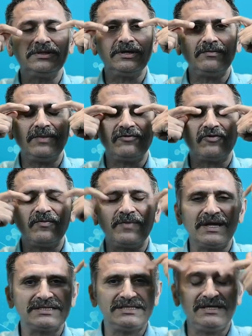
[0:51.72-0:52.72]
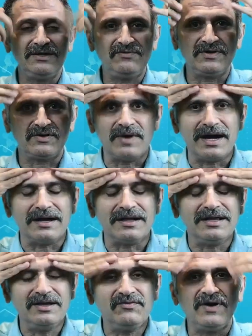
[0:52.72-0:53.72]
the blepharoplasty if required.
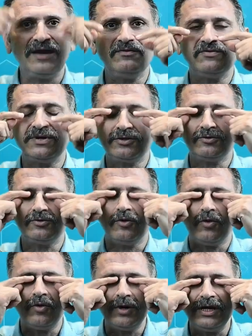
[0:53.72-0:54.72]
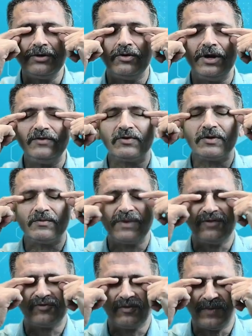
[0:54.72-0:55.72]
If I were to only go in for a
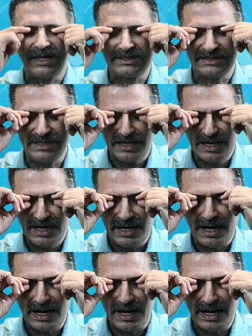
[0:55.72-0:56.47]
blepharoplasty